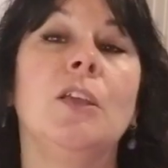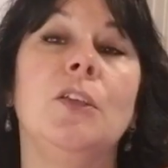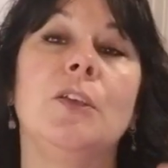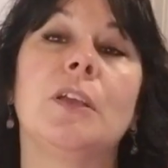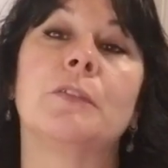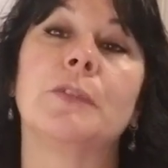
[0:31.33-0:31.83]

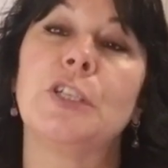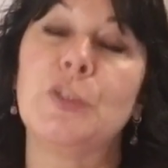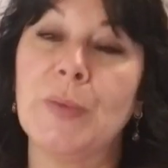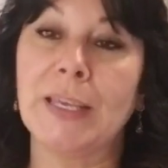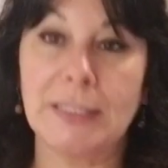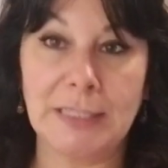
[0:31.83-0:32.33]
you can reach
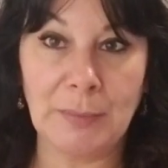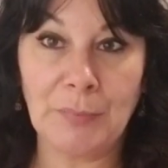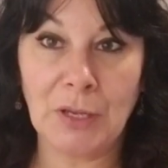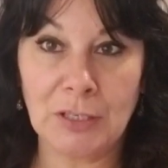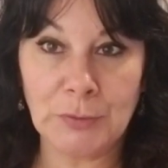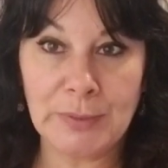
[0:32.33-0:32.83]
me at
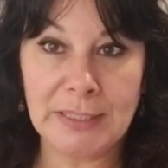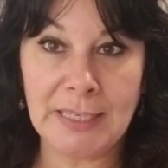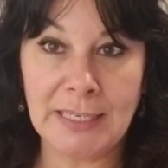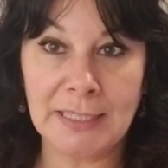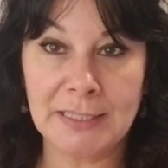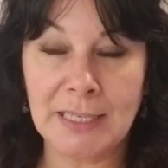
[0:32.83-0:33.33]

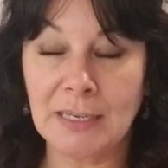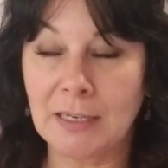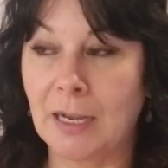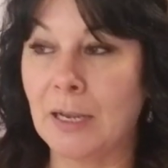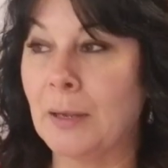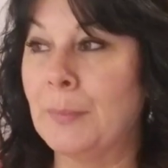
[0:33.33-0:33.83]

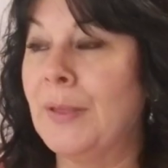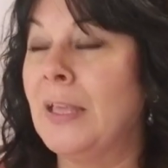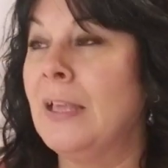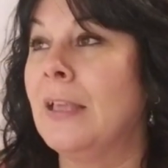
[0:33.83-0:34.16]
deepthoughtswithdana.com.